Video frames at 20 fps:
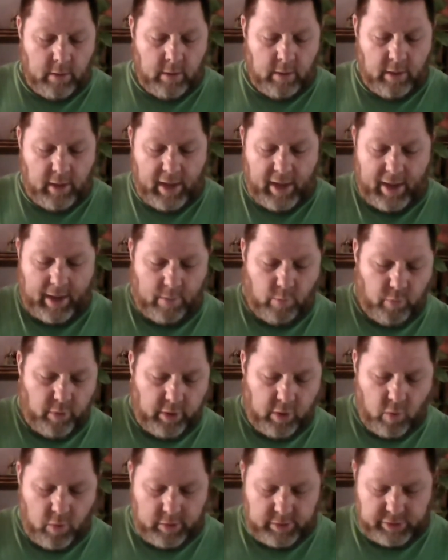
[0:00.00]
And we're
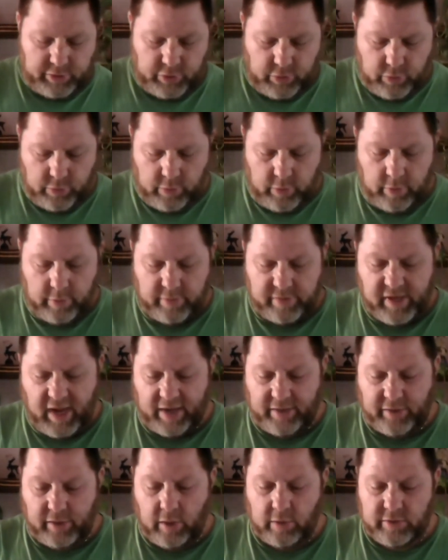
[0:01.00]
going to
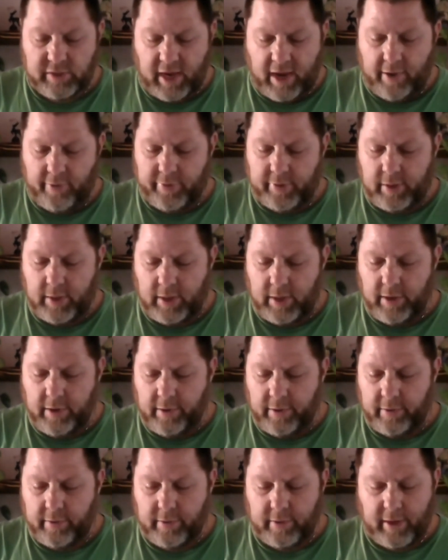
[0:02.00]
take those out
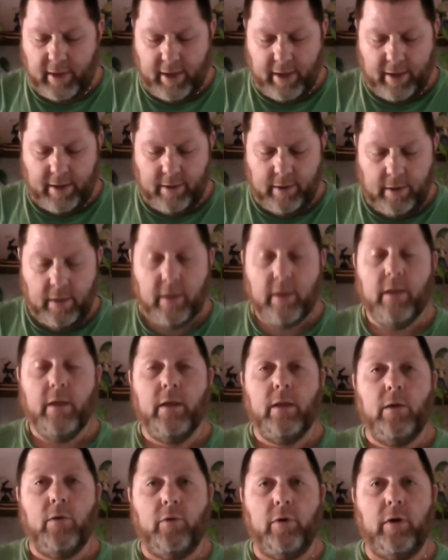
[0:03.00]
here, and
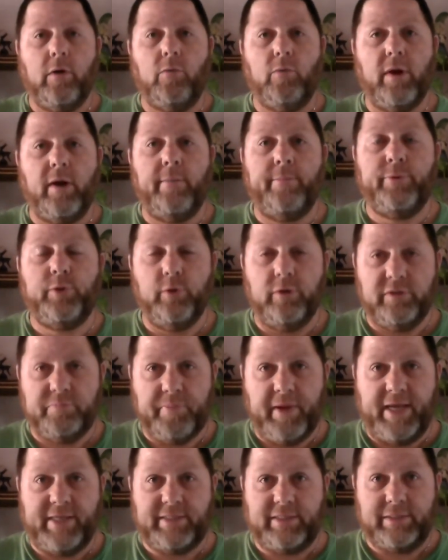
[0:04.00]
we're going to run them through its
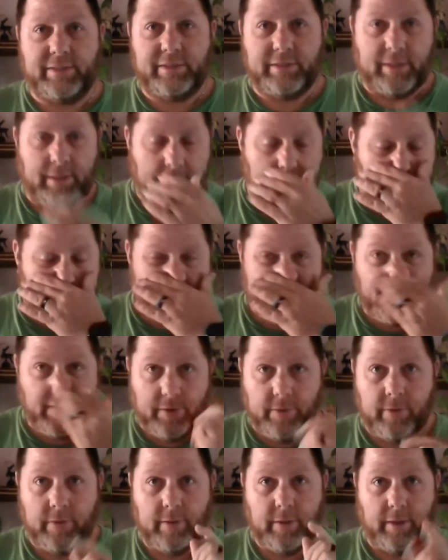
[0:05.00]
paces.
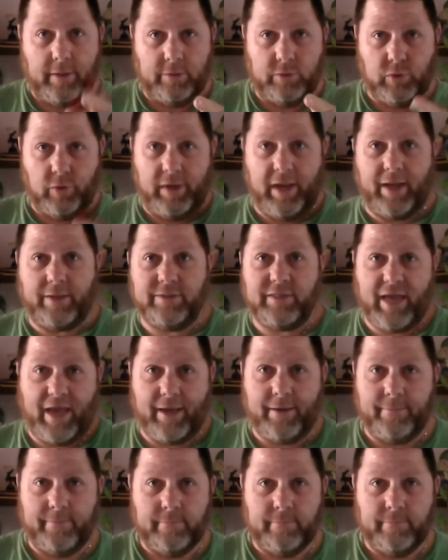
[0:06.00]
So I'll join you outside.